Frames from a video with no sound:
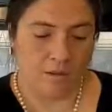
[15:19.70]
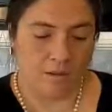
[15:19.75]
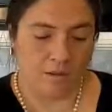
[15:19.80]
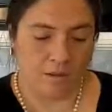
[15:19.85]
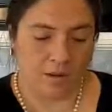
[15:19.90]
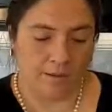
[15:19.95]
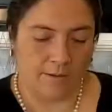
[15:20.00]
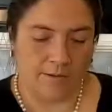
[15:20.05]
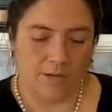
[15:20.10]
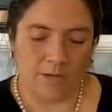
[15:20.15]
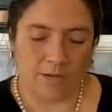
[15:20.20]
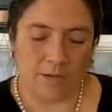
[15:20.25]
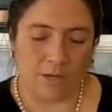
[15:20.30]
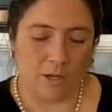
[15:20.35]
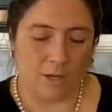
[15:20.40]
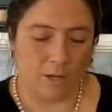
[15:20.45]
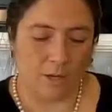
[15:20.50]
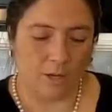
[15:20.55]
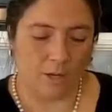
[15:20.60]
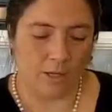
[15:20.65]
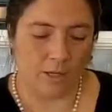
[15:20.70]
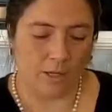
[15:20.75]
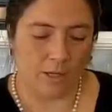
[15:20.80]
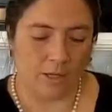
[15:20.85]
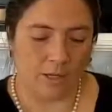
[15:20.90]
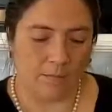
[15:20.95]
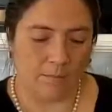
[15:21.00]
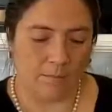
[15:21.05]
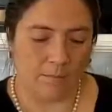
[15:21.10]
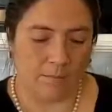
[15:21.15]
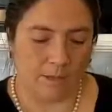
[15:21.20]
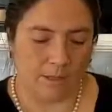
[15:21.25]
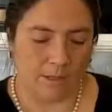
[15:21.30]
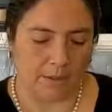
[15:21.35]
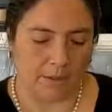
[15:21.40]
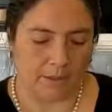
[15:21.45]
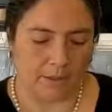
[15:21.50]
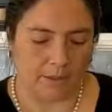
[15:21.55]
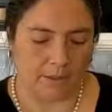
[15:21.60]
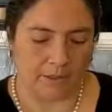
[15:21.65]
I'm just gonna use a little
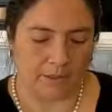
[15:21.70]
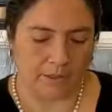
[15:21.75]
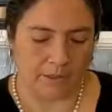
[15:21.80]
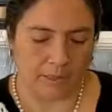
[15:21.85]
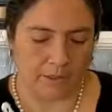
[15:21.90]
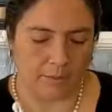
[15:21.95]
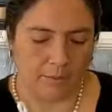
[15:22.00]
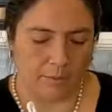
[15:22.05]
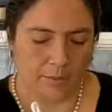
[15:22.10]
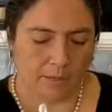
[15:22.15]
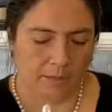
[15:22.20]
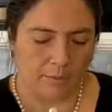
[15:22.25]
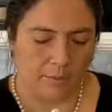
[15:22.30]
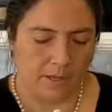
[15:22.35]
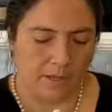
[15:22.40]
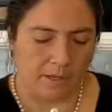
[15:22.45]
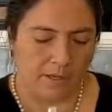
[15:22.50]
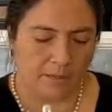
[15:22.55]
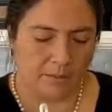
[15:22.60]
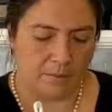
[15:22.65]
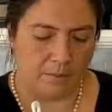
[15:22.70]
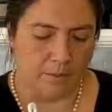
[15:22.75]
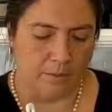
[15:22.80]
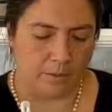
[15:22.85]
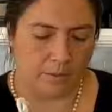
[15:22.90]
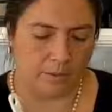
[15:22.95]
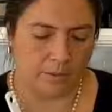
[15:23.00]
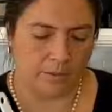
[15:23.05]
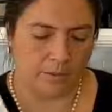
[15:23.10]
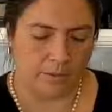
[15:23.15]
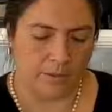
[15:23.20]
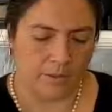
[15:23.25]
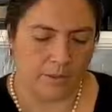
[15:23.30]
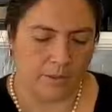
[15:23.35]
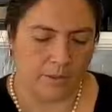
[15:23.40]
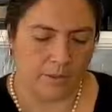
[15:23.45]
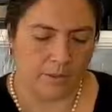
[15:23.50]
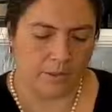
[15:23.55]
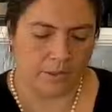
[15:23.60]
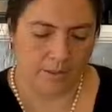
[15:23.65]
part of this. I don't wanna mix more.
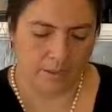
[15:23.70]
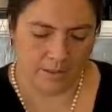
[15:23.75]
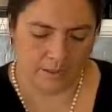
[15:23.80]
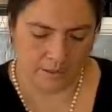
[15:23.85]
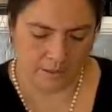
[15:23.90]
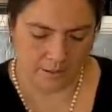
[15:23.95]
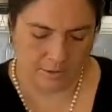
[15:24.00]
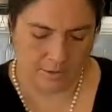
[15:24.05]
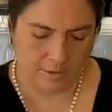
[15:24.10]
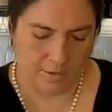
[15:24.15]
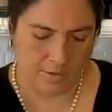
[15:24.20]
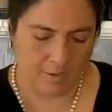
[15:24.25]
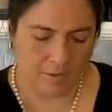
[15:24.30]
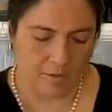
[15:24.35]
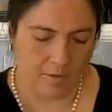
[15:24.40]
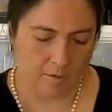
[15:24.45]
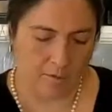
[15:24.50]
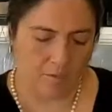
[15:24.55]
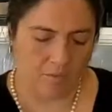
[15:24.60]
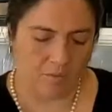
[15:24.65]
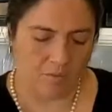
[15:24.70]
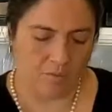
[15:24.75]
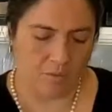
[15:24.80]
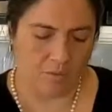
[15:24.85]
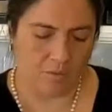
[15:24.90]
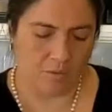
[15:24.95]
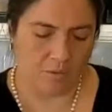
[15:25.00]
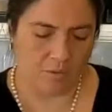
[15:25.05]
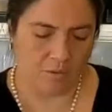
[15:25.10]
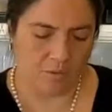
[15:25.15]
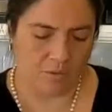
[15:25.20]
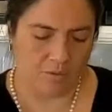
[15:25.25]
I'm just gonna go for,